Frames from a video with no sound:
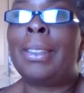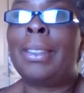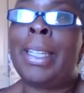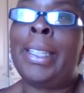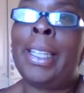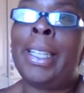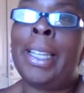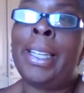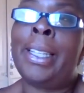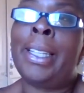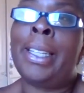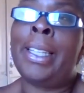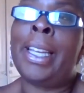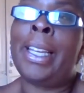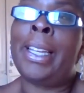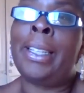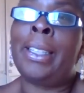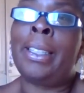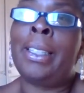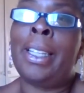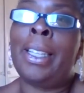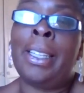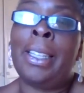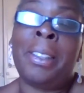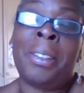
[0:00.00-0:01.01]
in, in
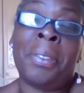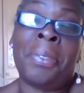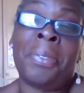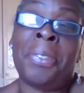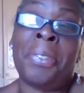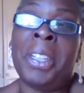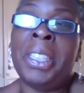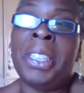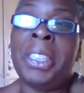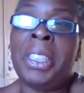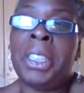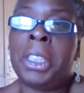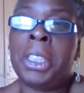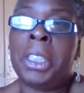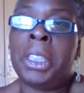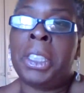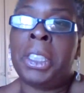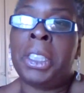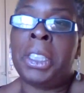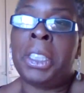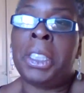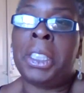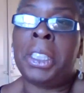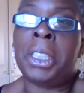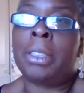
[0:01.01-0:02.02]
in in the
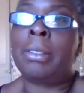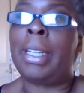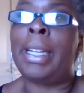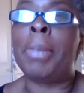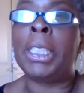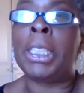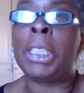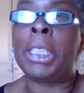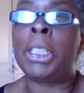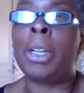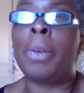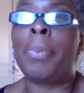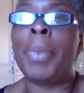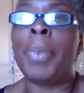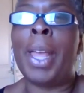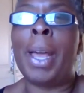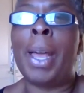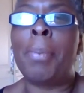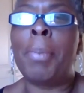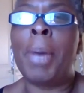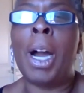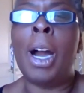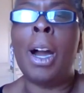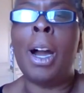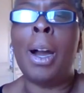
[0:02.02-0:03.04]
fridge in my
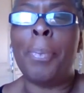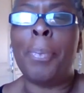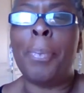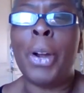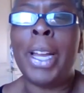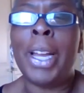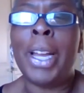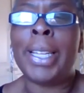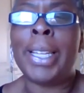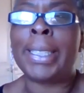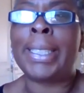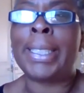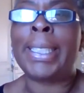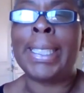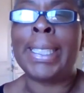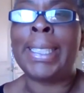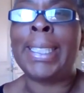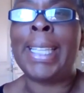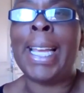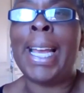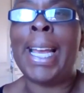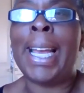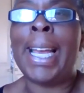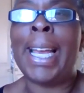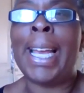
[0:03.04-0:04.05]
shop now. My heart
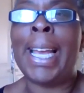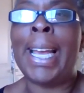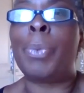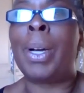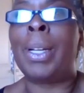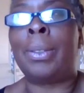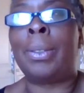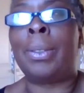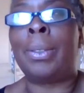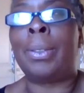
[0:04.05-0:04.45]
breaks. It's sad.